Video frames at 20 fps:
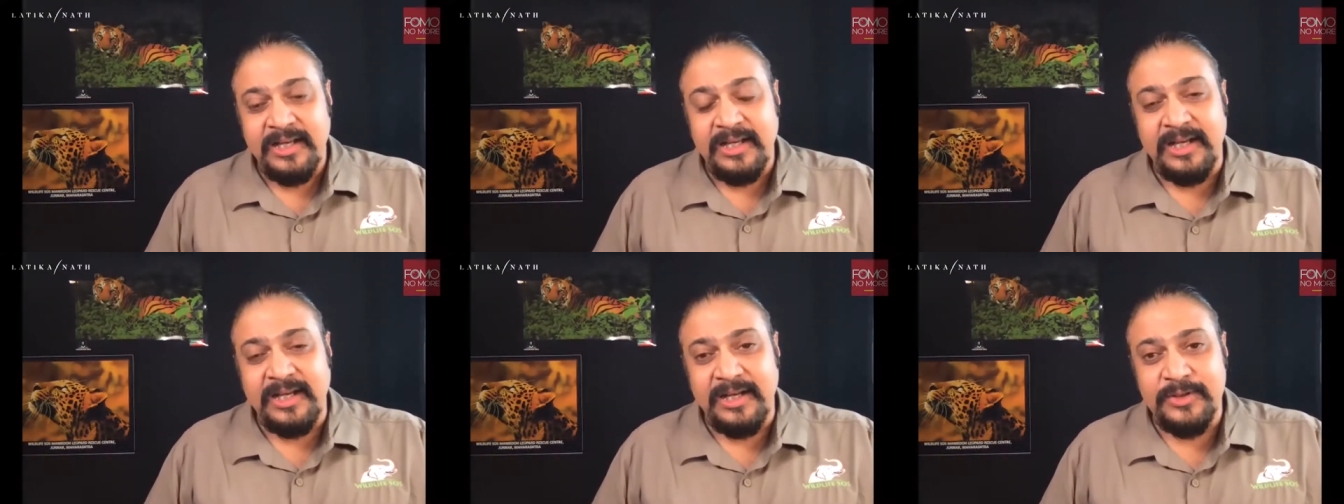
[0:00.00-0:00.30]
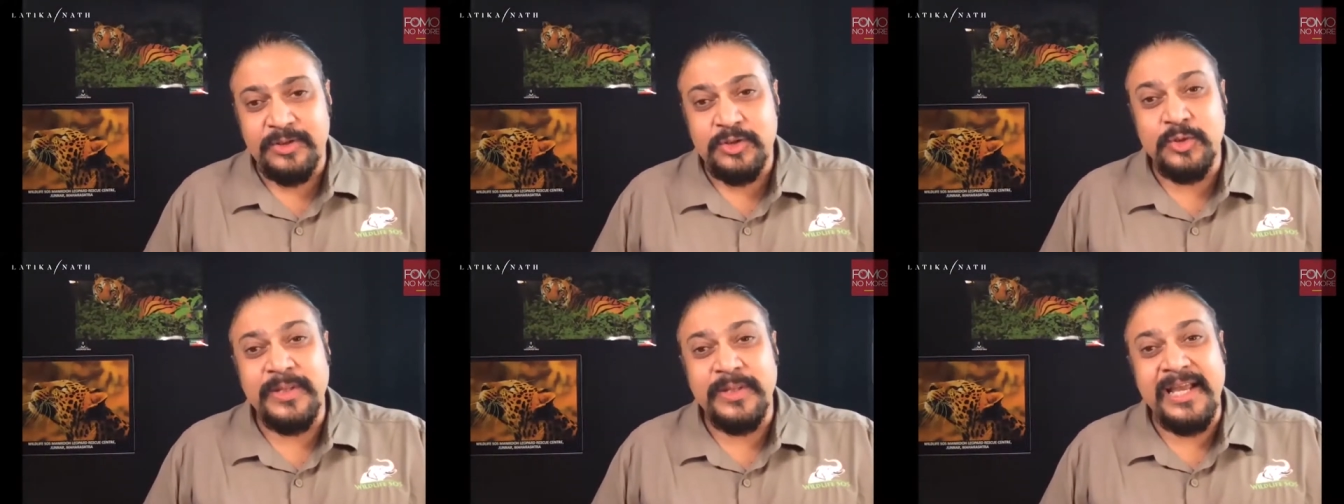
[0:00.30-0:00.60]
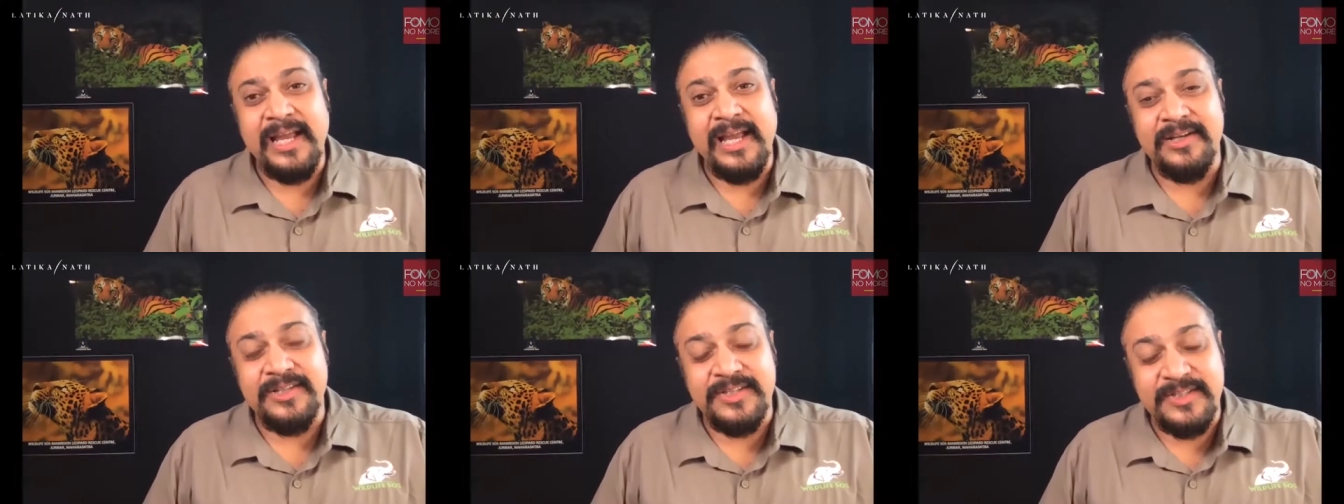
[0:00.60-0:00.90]
Uh, so
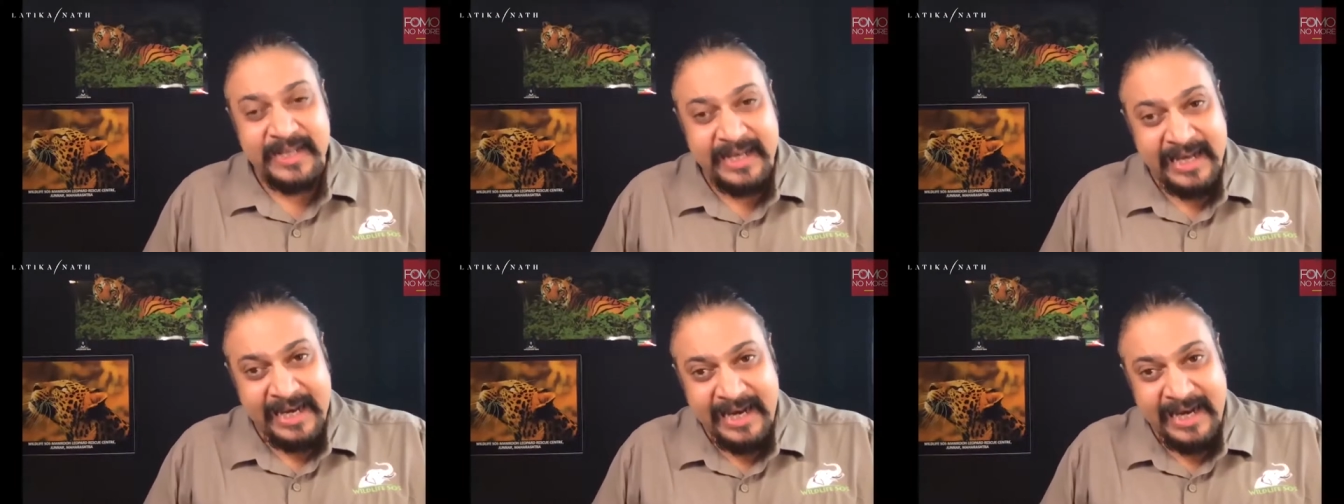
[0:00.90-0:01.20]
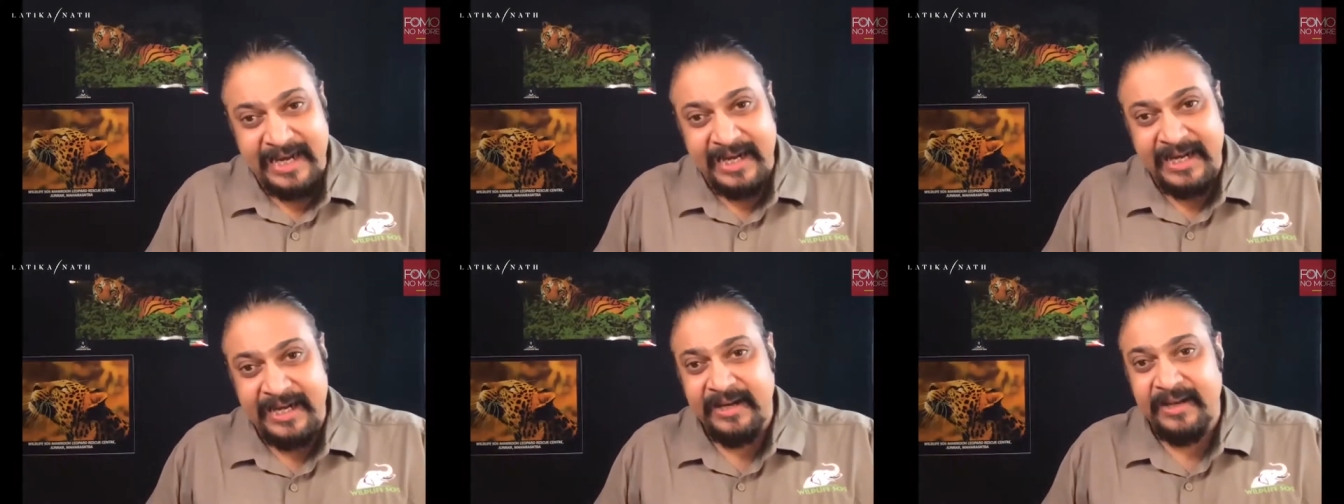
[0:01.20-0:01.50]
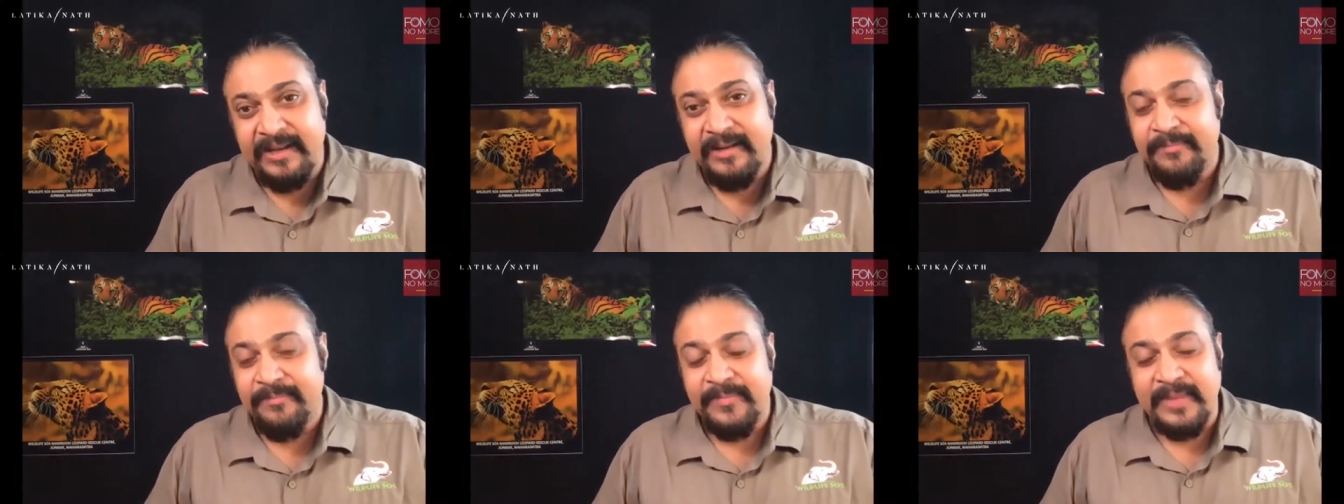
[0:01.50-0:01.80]
they are
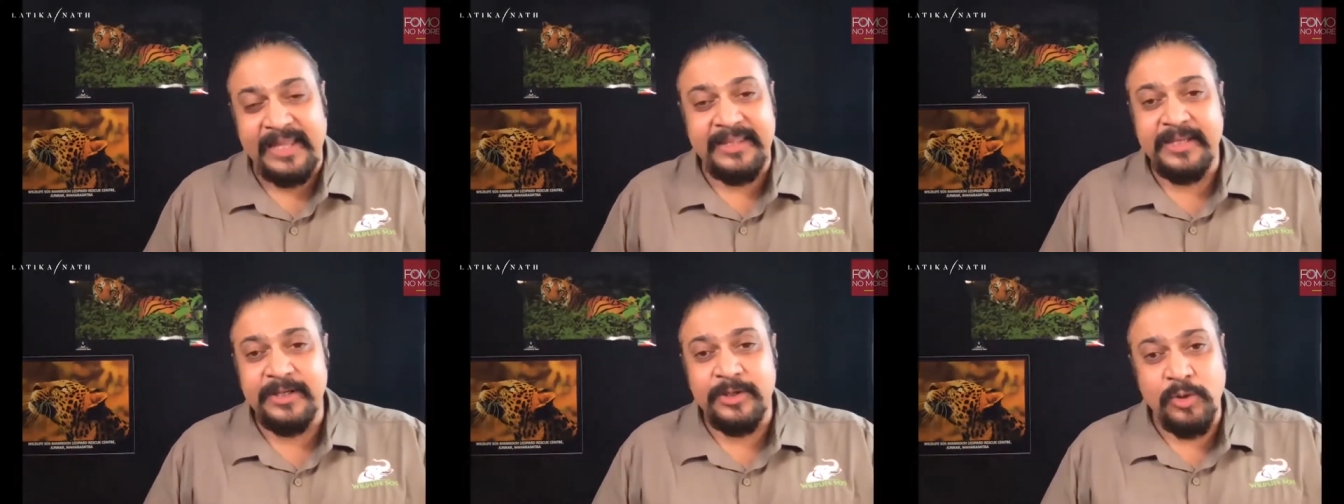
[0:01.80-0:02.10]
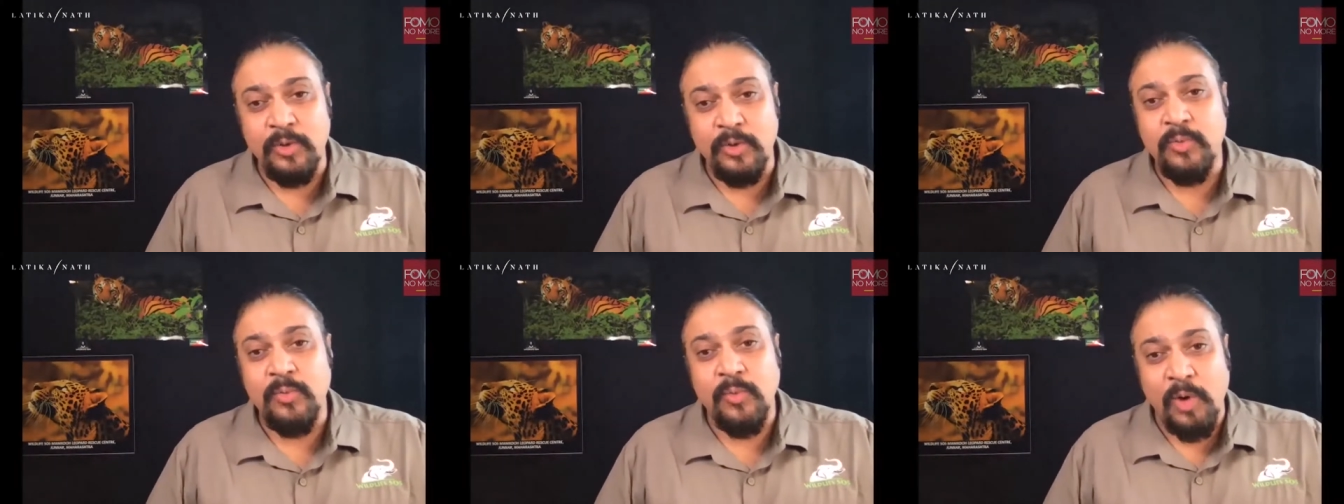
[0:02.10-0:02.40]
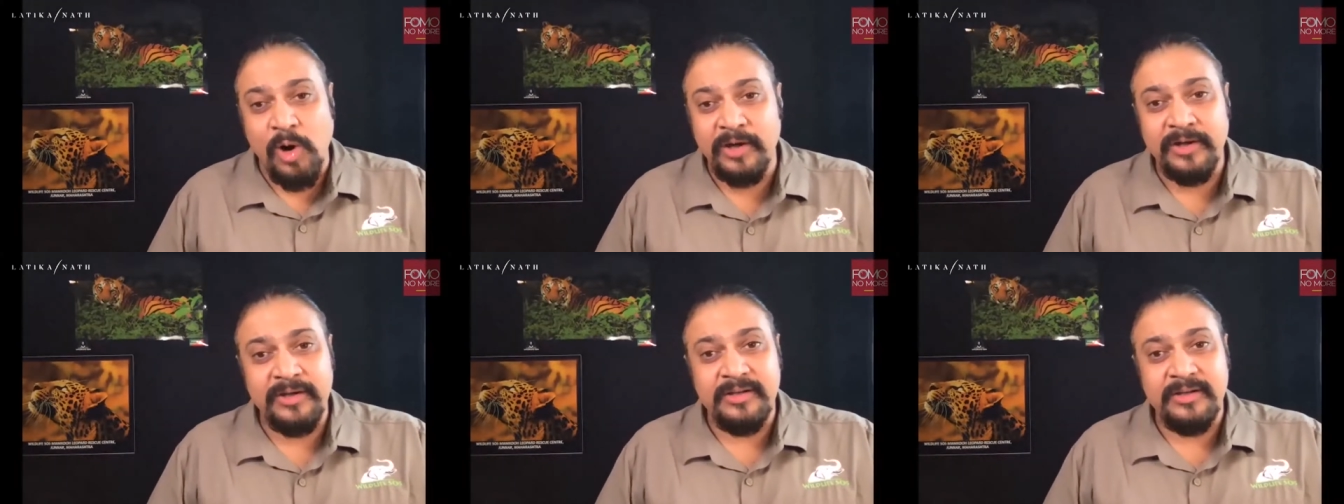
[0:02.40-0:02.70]
scared and they don't
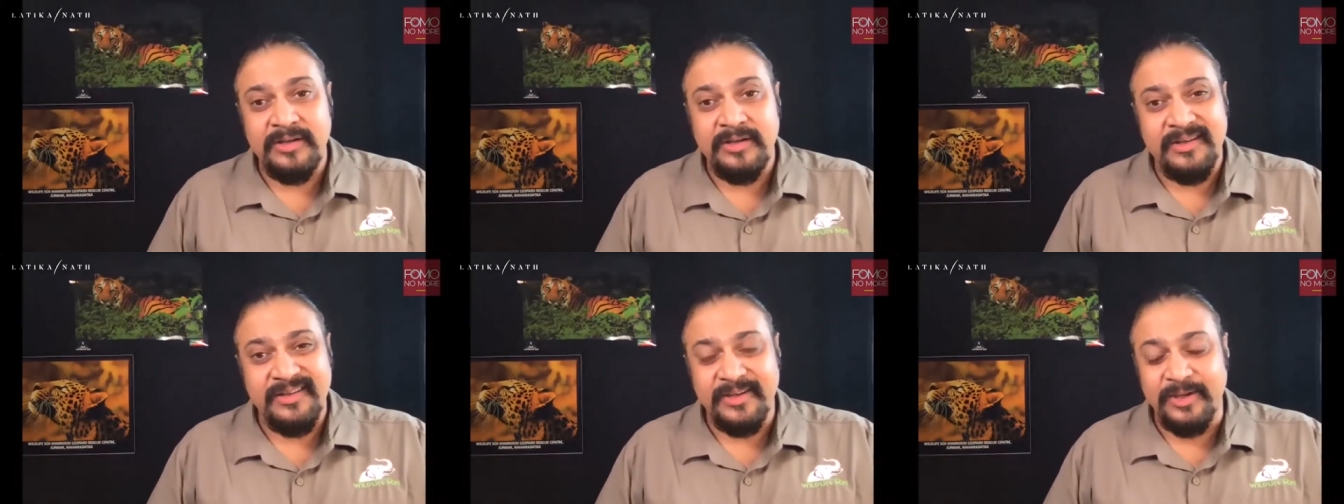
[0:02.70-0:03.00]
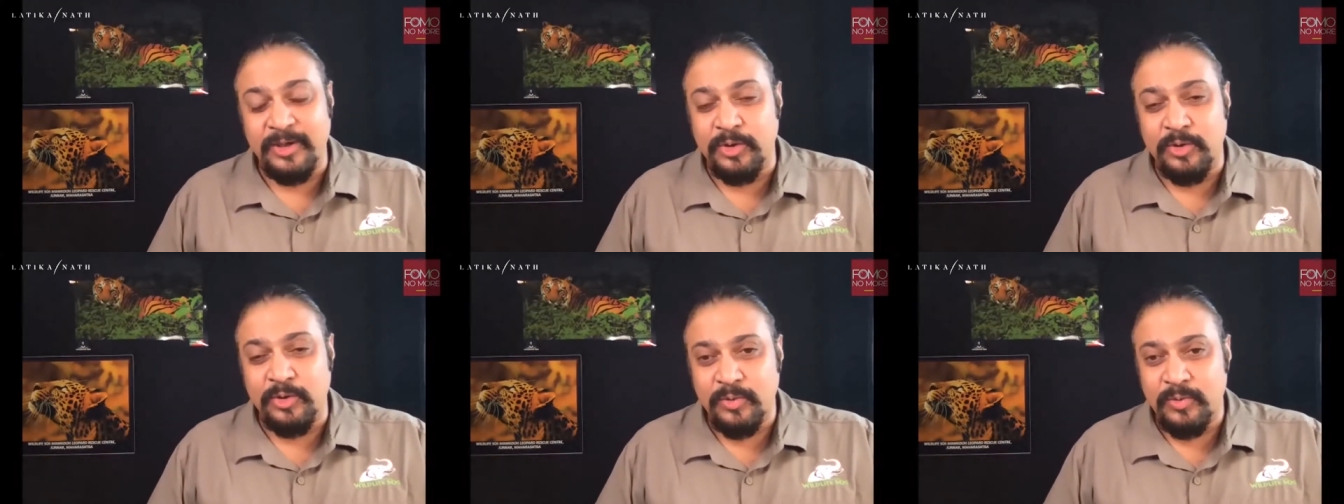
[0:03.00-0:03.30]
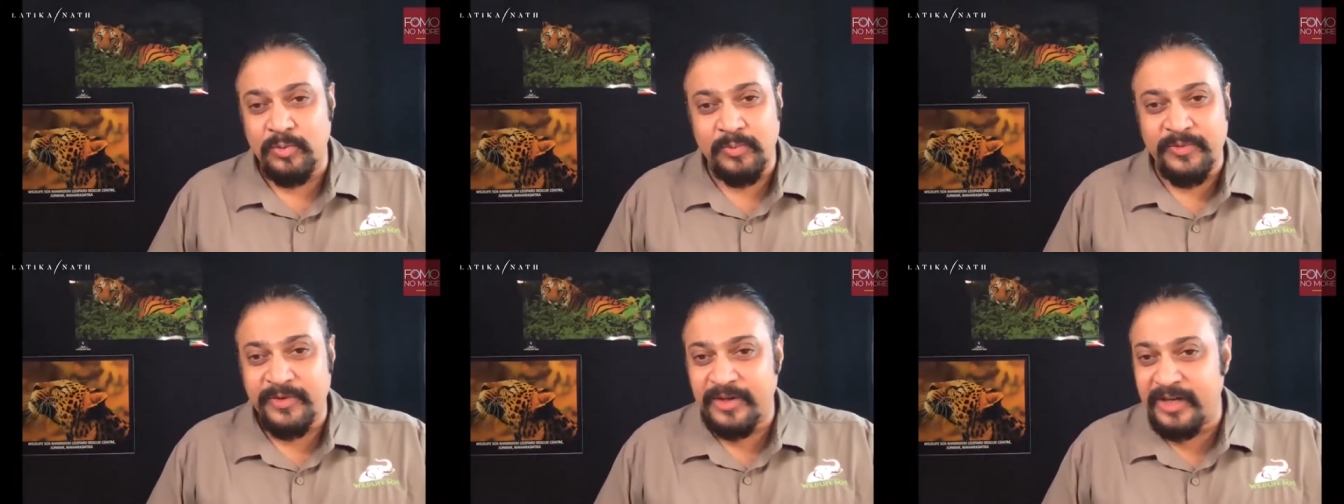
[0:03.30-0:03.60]
want you know
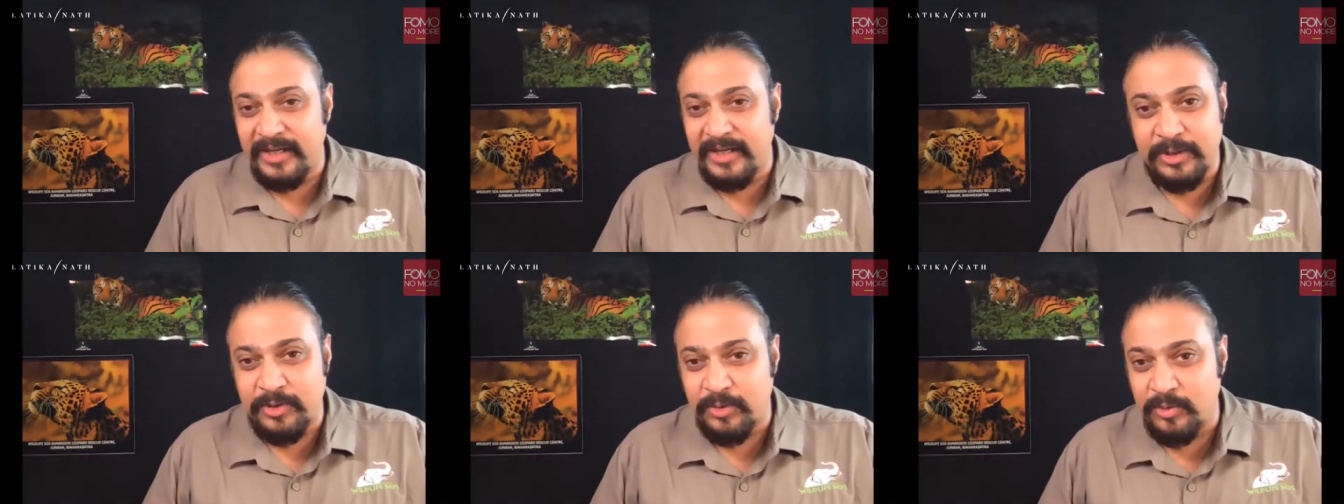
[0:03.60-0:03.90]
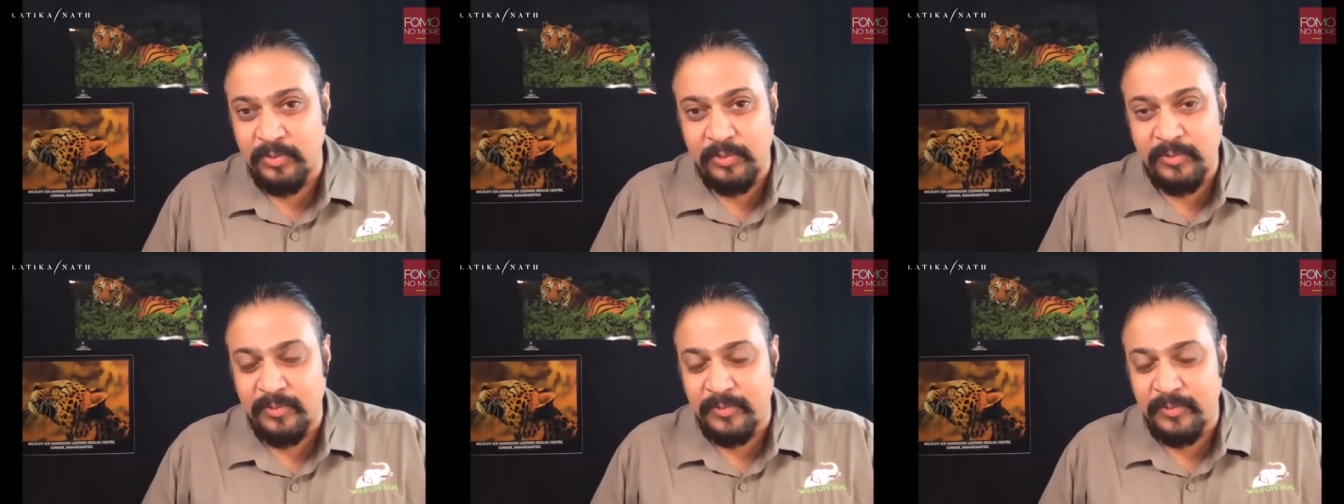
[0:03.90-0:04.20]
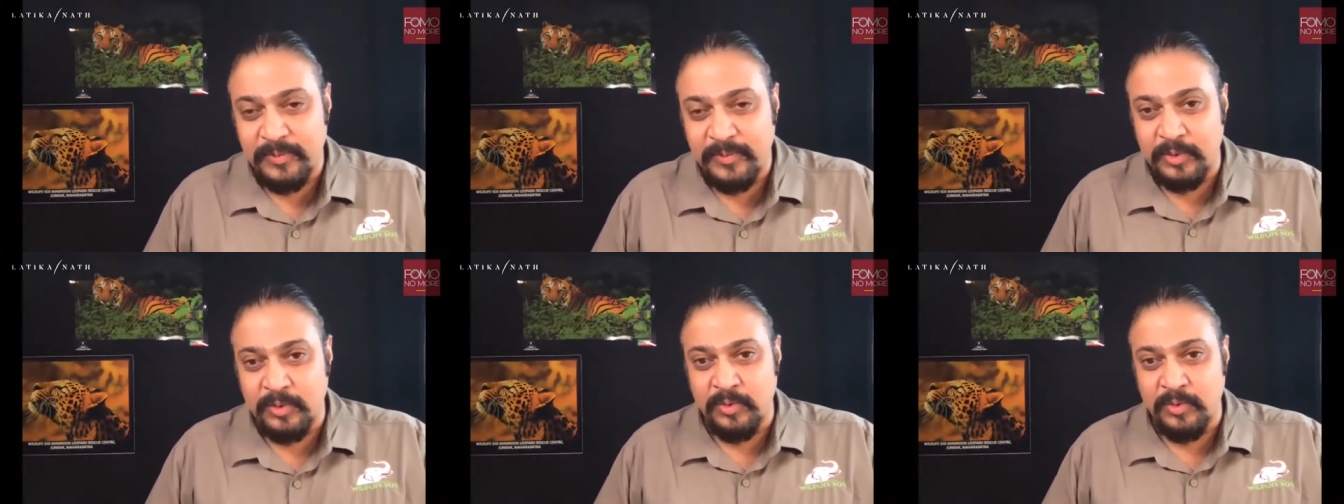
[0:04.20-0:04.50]
really
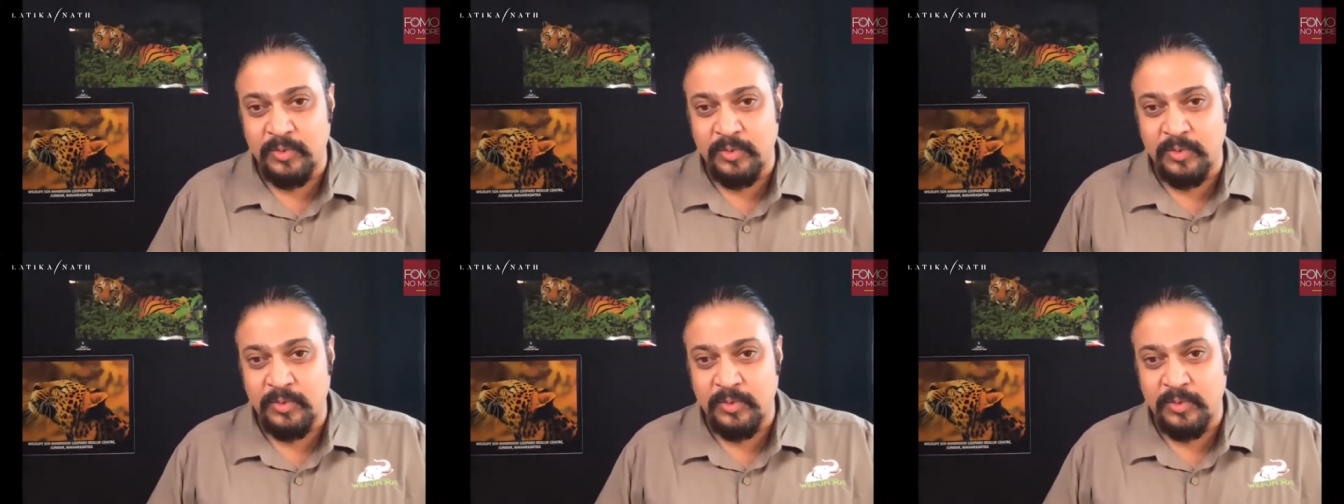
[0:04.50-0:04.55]
to to